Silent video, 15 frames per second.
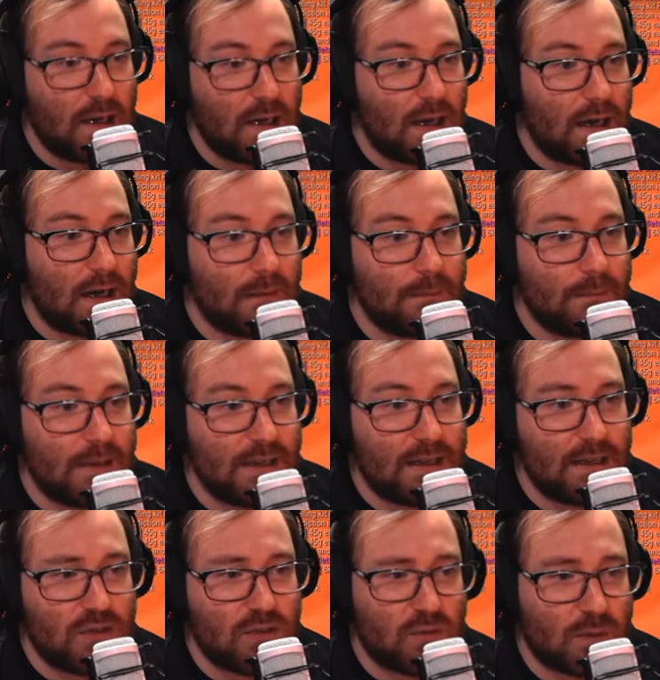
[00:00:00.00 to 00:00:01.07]
Um, it
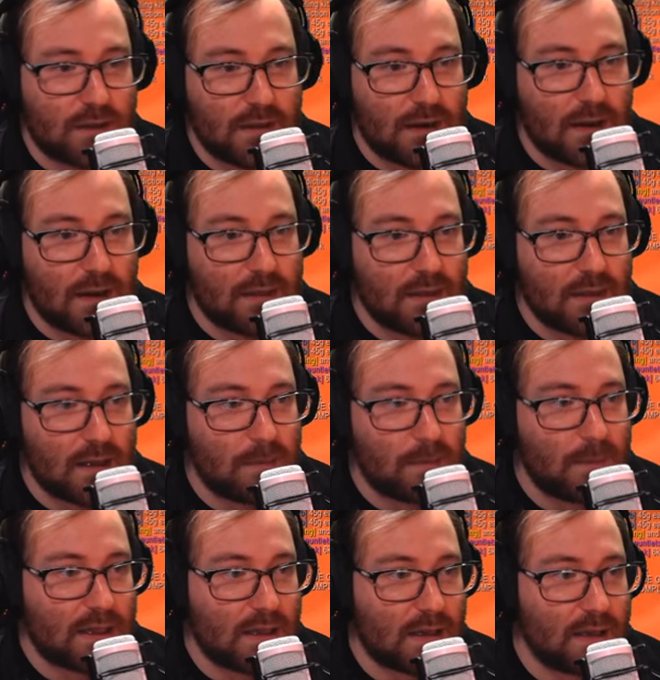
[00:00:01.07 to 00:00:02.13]
is worth it, I think,
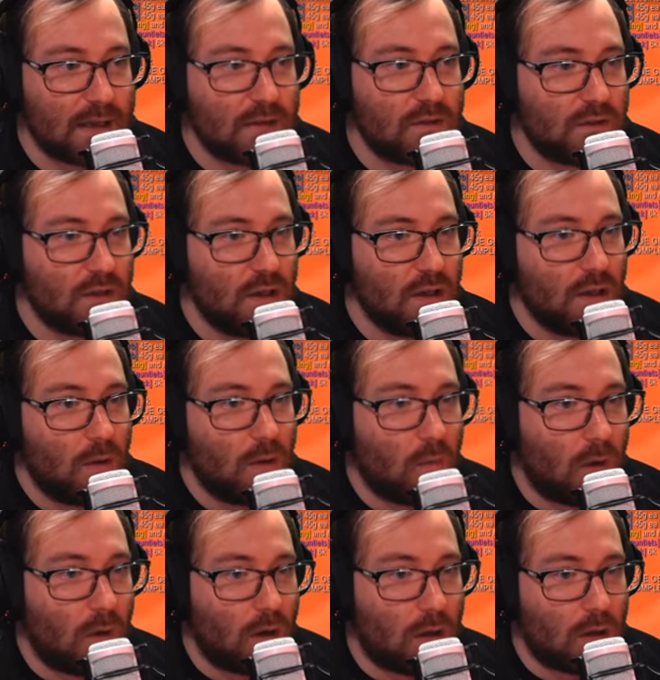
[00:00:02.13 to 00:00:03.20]
because
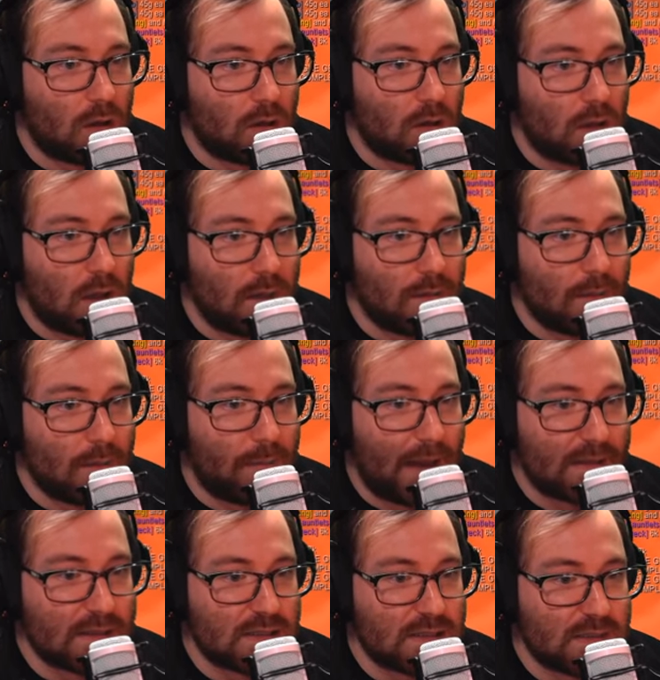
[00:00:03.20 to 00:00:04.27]
while the
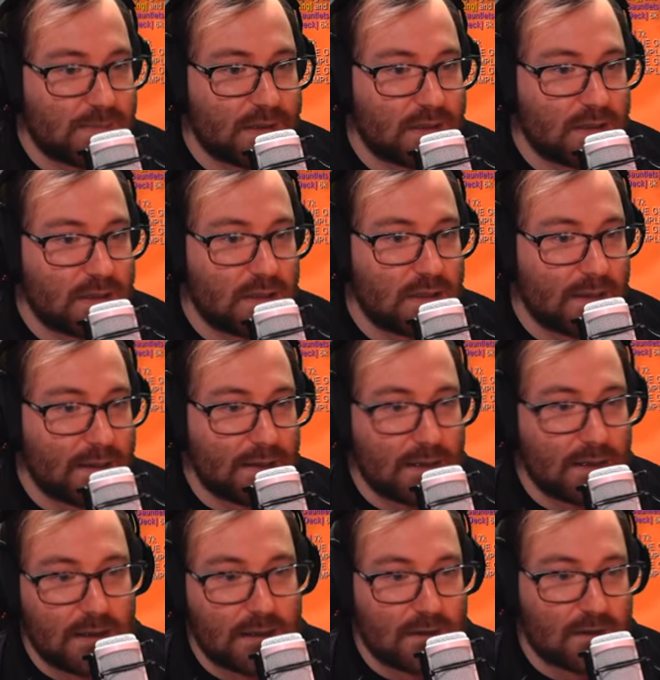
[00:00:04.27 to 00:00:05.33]
balance build
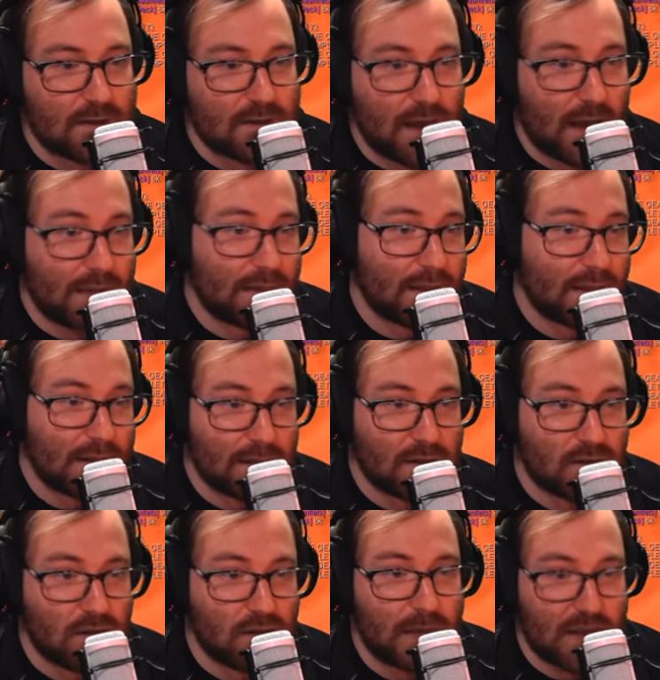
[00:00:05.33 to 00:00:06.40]
is, I think
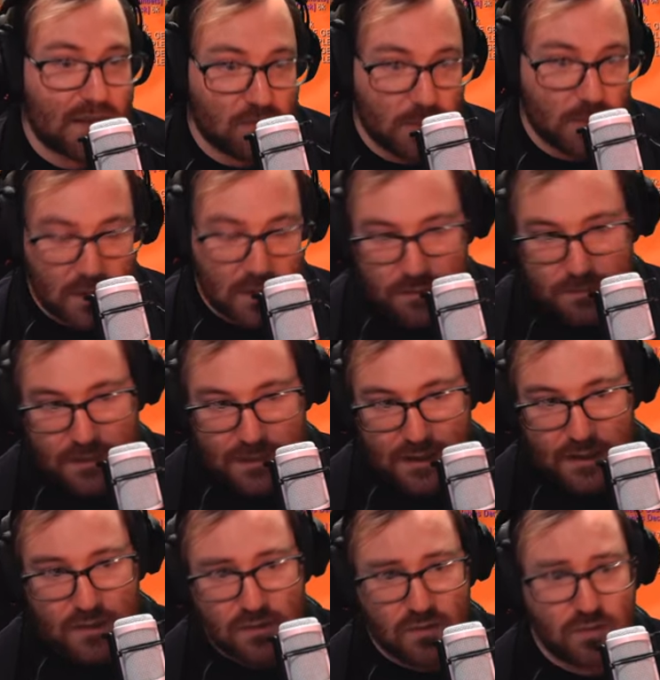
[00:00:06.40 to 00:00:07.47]
is the best build
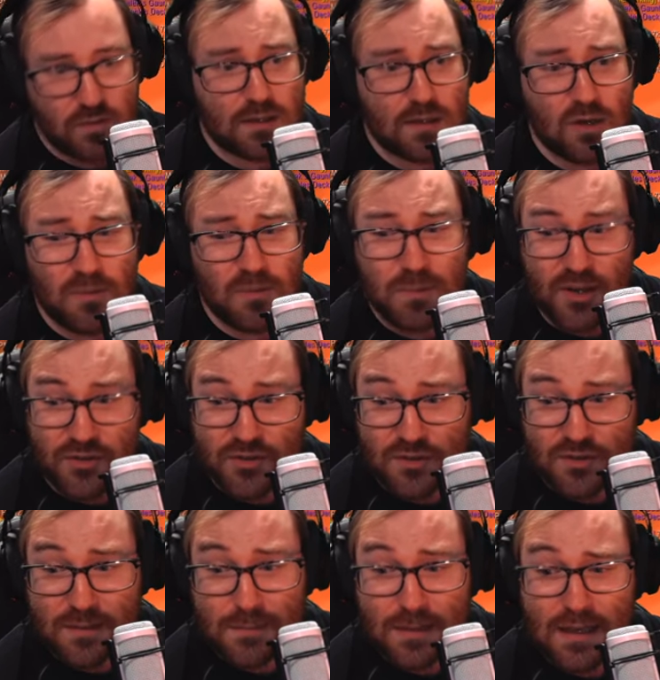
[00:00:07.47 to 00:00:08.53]
because when you go personal
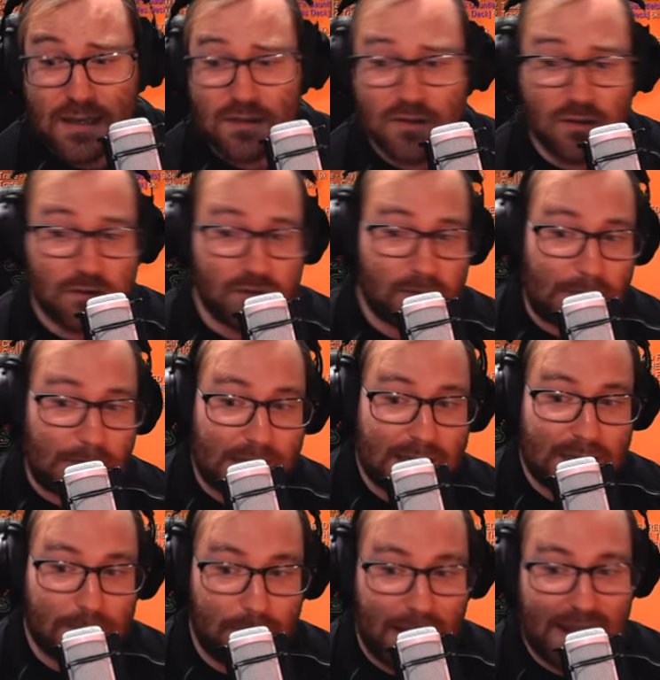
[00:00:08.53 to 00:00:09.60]
DPS, your
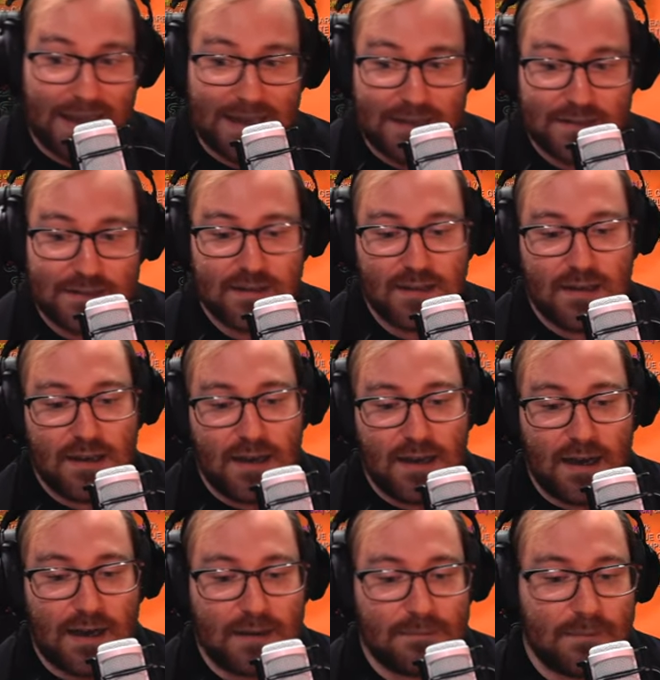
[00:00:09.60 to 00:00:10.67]
demonic pact
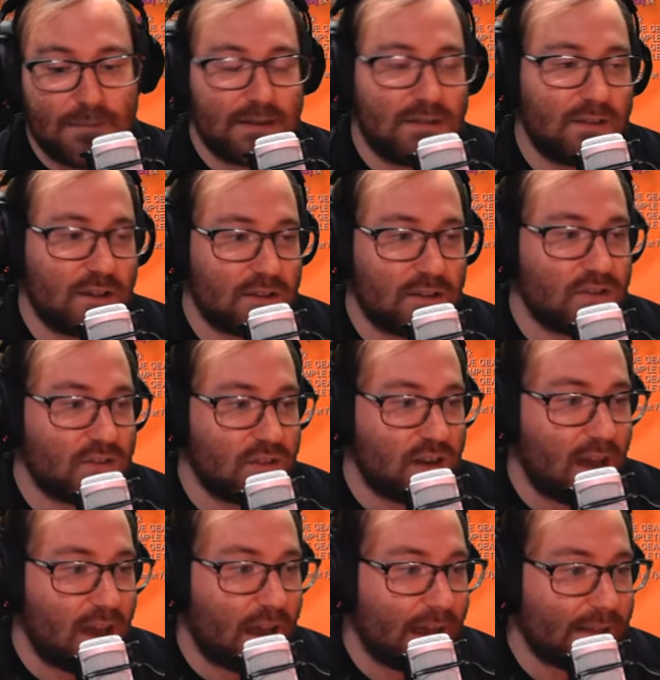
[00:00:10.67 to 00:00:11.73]
um, does
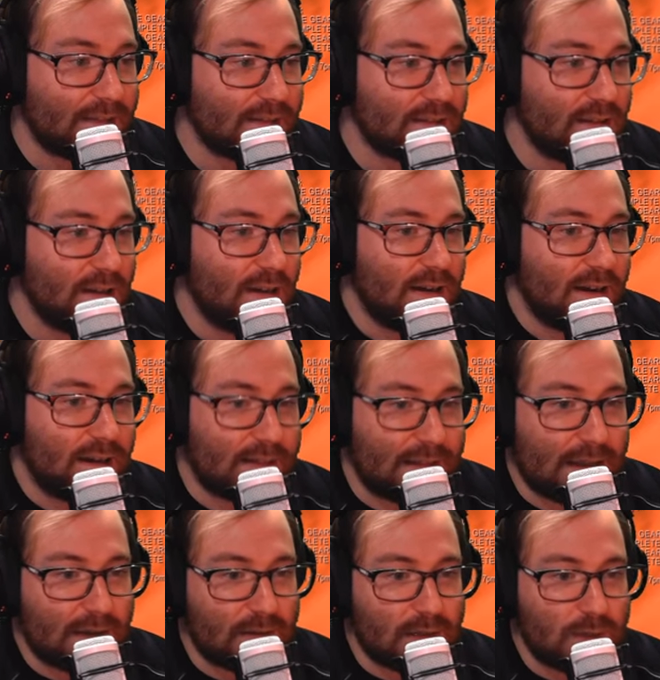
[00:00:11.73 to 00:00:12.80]
not
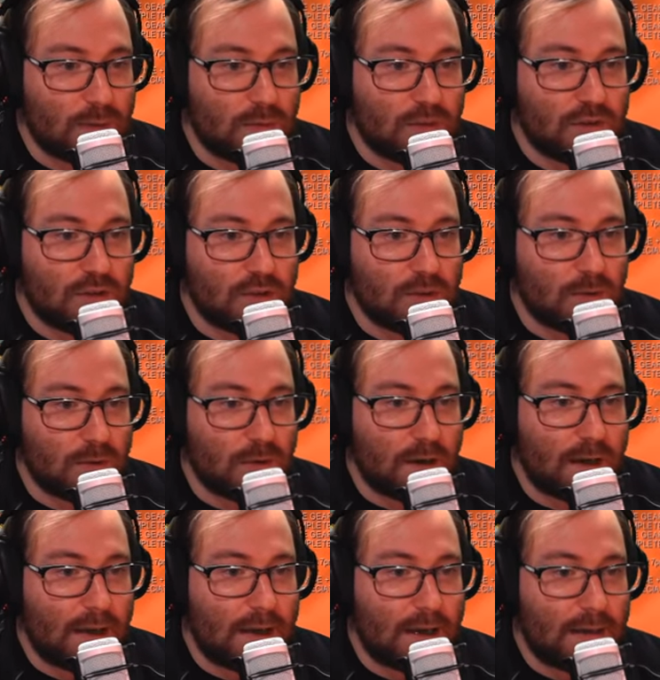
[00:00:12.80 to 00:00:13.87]
allow you to
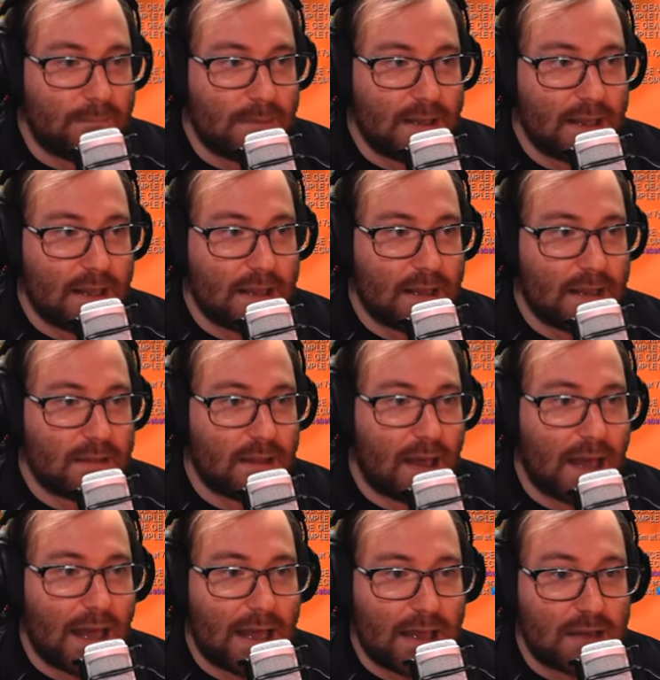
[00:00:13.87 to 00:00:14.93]
um, hit the
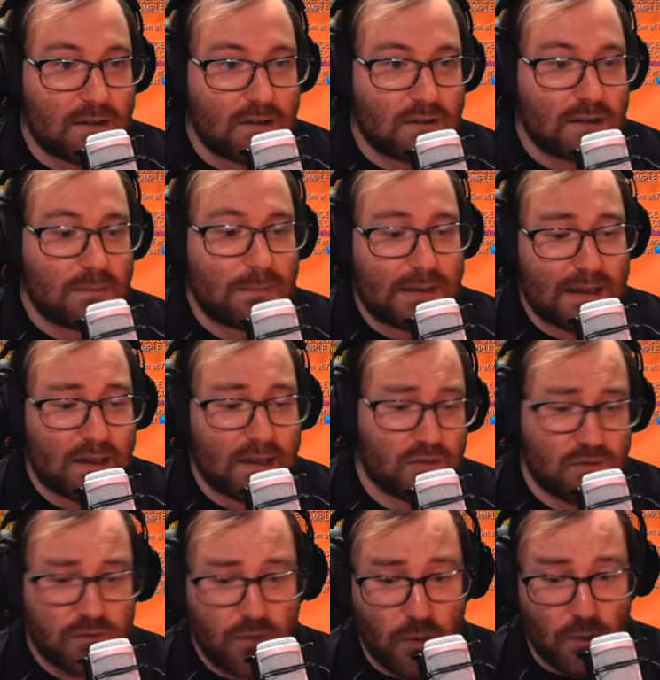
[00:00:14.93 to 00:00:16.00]
highest DPS
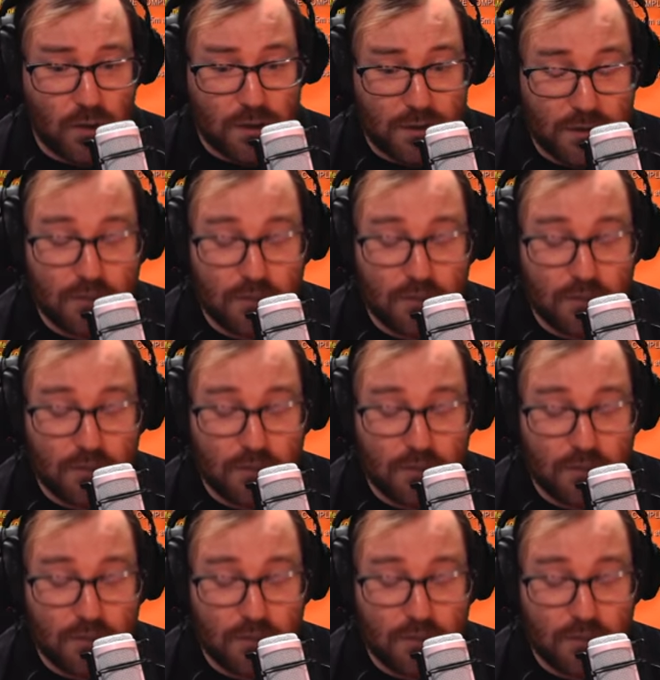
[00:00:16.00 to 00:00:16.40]
for the